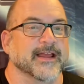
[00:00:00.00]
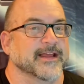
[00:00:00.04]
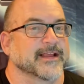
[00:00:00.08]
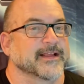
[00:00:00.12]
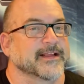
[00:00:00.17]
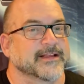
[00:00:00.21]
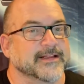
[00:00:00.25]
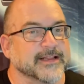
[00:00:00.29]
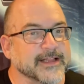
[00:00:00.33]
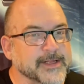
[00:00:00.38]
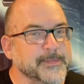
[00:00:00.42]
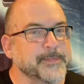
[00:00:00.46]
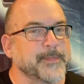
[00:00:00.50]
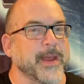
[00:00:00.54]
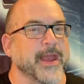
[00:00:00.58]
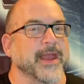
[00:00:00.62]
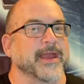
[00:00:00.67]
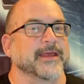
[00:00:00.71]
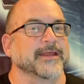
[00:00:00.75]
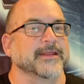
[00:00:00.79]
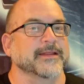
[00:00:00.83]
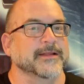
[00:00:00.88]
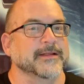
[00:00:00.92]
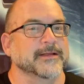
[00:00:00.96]

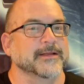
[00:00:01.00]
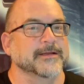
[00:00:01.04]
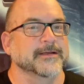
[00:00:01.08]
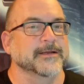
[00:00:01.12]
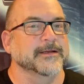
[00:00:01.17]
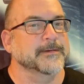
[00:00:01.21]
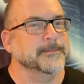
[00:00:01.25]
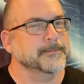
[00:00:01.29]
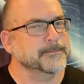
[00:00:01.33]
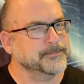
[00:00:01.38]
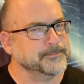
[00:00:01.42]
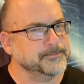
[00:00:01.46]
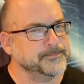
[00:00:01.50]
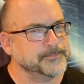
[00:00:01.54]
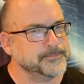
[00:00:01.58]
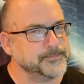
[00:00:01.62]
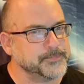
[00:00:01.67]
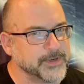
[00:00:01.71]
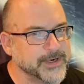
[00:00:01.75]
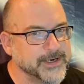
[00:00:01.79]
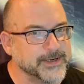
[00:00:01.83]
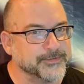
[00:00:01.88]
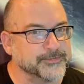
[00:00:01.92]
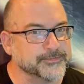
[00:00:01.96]
Clickbait,
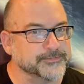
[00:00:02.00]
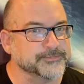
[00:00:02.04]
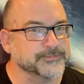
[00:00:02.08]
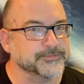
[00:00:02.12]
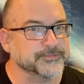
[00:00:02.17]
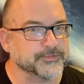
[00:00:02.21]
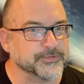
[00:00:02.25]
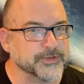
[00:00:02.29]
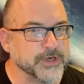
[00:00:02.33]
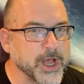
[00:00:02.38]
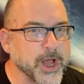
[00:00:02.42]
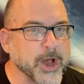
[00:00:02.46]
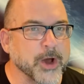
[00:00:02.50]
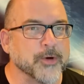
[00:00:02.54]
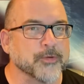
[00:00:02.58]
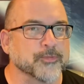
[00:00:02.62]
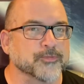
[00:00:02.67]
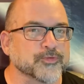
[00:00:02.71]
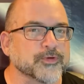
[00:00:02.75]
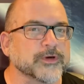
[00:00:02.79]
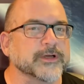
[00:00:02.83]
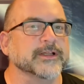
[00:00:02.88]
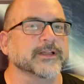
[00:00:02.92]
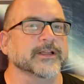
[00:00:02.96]
but no,
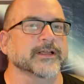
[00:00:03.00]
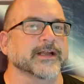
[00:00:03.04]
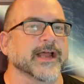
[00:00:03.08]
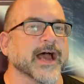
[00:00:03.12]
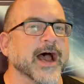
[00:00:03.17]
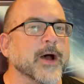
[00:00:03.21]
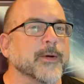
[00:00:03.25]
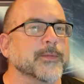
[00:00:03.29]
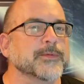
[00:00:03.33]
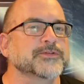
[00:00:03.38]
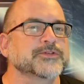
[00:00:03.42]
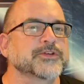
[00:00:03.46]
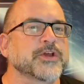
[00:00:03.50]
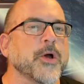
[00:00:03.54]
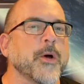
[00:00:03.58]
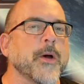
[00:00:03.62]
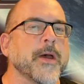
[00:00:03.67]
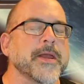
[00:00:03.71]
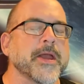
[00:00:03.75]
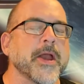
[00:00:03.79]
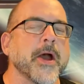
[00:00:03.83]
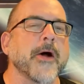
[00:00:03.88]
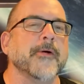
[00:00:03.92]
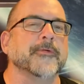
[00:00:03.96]
really, I
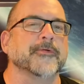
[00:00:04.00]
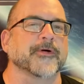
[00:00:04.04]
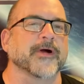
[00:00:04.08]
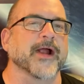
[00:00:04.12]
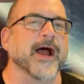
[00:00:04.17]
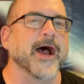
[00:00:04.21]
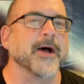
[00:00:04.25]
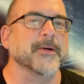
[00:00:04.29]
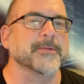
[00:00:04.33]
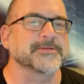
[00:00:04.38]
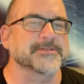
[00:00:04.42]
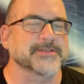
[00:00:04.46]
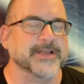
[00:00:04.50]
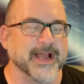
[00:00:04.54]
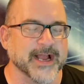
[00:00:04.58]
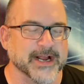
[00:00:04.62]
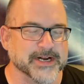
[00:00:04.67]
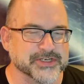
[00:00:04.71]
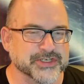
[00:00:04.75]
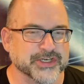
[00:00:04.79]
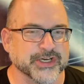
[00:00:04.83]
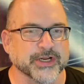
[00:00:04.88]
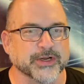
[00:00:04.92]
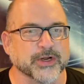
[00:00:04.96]
was
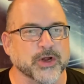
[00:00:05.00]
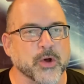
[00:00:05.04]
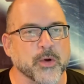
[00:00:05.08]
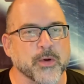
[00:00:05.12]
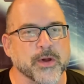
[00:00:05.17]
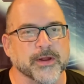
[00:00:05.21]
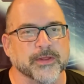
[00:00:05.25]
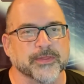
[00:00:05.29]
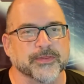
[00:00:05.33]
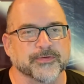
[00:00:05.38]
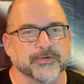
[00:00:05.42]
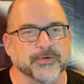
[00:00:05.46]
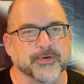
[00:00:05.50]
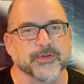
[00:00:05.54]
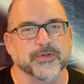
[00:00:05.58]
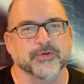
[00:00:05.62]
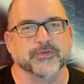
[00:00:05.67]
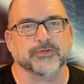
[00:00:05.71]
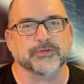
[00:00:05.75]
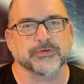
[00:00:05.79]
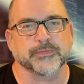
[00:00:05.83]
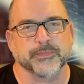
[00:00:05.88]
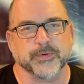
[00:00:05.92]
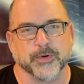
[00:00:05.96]
actually going through the
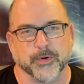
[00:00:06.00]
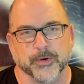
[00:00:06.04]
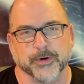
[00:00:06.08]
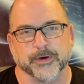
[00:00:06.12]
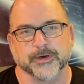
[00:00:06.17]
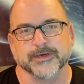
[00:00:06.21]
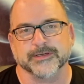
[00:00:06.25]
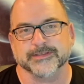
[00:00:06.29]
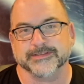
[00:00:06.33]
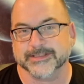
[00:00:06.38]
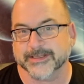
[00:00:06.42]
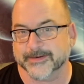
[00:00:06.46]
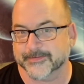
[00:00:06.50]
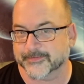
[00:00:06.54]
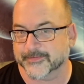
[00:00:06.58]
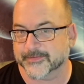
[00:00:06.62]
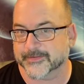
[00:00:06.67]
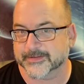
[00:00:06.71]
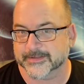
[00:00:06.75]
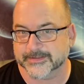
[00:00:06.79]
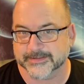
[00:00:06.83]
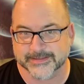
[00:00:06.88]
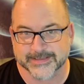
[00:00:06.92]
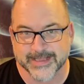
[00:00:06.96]
report, said
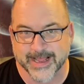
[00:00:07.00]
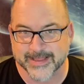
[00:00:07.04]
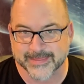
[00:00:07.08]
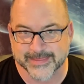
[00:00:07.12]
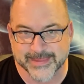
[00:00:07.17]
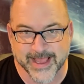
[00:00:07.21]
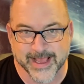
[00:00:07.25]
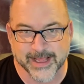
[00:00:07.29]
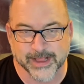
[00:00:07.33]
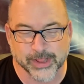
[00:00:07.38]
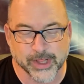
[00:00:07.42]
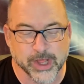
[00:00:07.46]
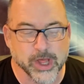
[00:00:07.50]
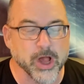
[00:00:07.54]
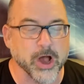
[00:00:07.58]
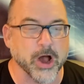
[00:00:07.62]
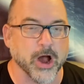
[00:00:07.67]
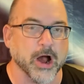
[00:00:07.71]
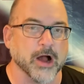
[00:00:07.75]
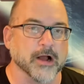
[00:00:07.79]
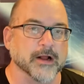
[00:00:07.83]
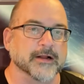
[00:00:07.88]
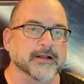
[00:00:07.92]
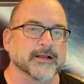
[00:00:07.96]
it's not that
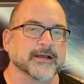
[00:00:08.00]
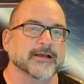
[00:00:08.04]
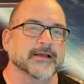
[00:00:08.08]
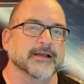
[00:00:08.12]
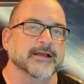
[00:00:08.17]
long.